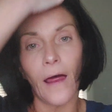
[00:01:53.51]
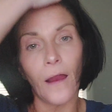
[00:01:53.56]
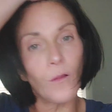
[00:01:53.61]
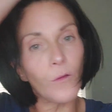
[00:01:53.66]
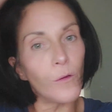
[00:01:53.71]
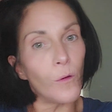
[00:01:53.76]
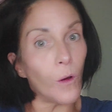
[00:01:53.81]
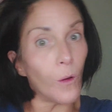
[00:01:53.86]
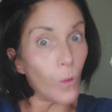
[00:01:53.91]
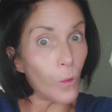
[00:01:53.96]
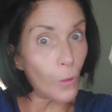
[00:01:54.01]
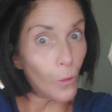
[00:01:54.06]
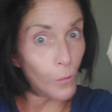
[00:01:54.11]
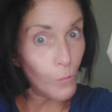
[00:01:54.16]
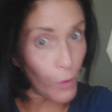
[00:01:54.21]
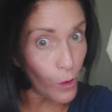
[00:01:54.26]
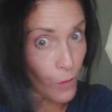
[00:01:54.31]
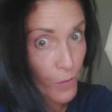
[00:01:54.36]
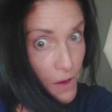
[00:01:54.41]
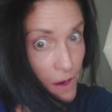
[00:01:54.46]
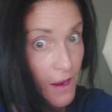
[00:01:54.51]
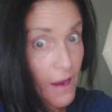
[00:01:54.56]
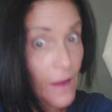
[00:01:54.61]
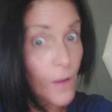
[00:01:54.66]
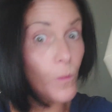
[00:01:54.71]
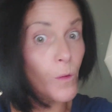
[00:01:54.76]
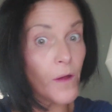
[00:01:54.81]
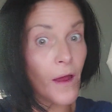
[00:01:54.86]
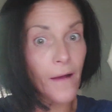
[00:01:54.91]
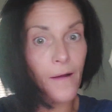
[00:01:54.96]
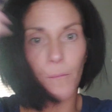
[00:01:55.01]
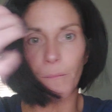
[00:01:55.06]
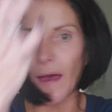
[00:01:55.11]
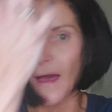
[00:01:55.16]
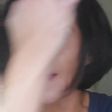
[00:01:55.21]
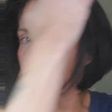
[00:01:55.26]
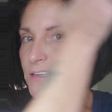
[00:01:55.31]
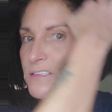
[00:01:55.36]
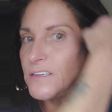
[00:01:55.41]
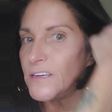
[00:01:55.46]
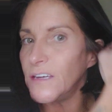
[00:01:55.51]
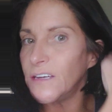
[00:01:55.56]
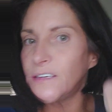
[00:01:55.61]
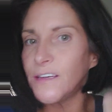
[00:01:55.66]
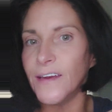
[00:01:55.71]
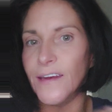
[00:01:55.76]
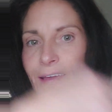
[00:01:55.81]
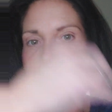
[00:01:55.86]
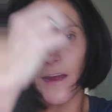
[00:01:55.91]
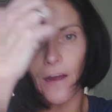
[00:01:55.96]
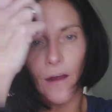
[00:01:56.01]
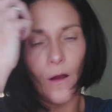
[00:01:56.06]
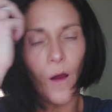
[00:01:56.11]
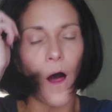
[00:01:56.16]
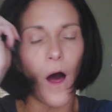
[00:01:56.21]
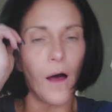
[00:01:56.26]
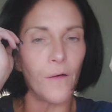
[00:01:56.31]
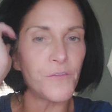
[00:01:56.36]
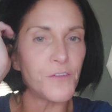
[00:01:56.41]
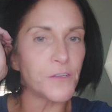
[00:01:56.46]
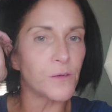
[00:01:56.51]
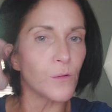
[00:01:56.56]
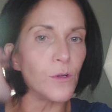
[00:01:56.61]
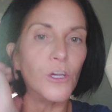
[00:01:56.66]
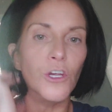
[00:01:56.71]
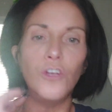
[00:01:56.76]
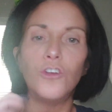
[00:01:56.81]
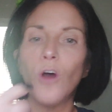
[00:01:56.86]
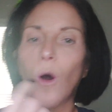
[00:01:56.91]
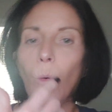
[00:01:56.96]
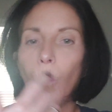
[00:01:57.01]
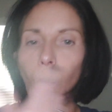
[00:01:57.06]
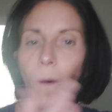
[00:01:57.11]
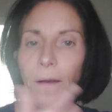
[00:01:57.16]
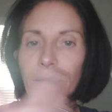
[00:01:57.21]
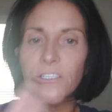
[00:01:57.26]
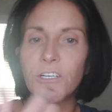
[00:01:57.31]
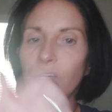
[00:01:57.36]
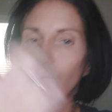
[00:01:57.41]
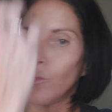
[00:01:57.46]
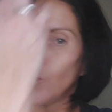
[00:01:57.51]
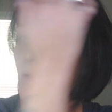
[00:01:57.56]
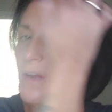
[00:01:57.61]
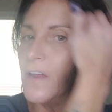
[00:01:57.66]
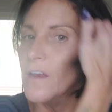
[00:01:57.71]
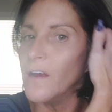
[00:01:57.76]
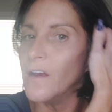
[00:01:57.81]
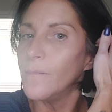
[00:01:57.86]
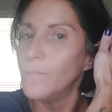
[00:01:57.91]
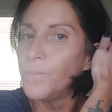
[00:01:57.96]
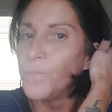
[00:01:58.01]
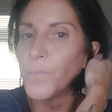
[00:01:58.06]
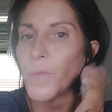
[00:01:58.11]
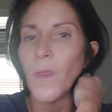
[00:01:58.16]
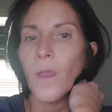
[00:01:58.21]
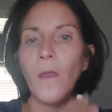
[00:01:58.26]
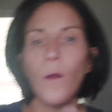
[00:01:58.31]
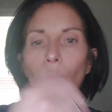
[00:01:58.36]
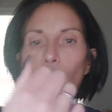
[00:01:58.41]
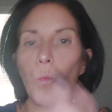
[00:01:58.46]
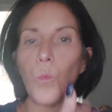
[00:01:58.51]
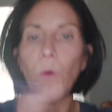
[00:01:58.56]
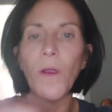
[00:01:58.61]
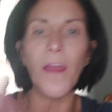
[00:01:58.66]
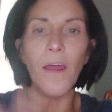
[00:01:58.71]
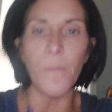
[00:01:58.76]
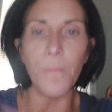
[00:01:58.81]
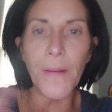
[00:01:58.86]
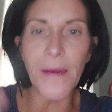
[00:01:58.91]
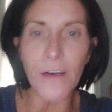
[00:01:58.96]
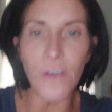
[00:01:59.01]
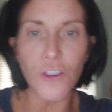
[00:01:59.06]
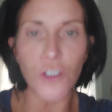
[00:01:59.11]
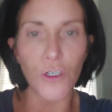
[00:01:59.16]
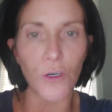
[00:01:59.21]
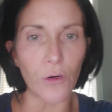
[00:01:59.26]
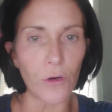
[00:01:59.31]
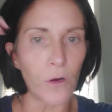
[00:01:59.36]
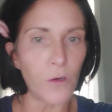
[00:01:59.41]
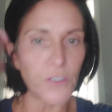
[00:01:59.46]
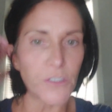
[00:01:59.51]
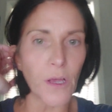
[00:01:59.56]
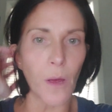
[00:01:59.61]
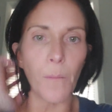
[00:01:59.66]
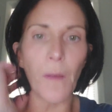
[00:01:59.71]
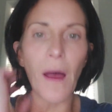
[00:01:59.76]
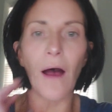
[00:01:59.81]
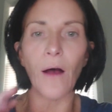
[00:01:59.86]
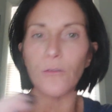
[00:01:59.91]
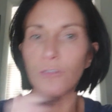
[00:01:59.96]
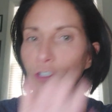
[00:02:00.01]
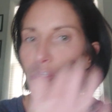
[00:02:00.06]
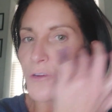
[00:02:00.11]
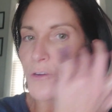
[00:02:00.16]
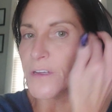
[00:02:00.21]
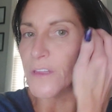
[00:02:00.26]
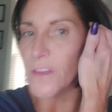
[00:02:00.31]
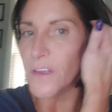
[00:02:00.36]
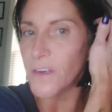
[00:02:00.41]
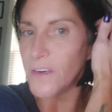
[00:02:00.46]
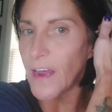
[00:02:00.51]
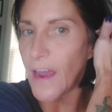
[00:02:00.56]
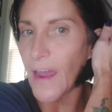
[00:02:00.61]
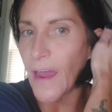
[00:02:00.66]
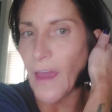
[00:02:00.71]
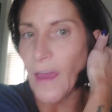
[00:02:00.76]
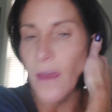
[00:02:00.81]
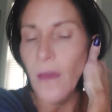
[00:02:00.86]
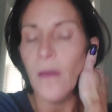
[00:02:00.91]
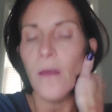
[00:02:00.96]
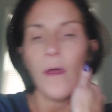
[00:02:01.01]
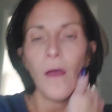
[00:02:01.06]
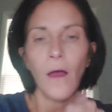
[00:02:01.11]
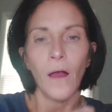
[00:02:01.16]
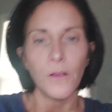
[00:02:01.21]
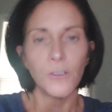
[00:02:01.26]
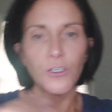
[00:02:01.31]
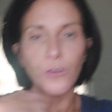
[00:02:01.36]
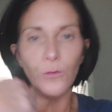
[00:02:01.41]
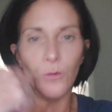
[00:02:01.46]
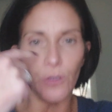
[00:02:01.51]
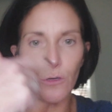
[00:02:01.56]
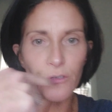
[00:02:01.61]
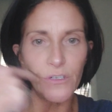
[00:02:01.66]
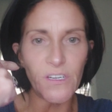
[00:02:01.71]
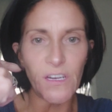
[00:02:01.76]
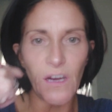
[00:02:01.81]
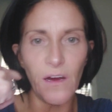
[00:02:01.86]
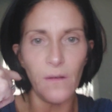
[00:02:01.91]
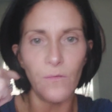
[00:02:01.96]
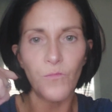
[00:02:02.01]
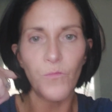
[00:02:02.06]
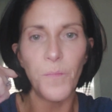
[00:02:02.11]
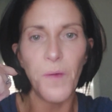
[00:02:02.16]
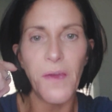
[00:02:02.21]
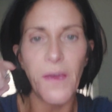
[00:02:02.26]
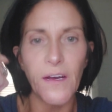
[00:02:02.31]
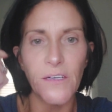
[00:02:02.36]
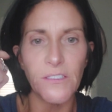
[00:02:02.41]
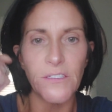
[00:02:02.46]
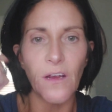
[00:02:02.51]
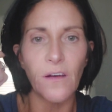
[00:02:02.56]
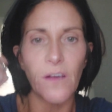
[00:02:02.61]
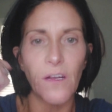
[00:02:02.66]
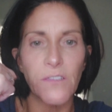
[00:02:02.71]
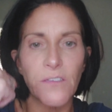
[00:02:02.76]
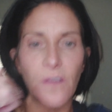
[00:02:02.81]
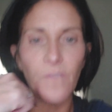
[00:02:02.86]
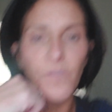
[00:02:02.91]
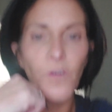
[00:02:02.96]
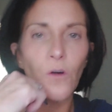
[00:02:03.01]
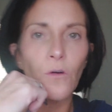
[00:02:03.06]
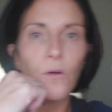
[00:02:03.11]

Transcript: Not only will it remove it, it will not come back. It's easy to get it off. So you don't want it to re administer somehow during the day to your teeth because it doesn't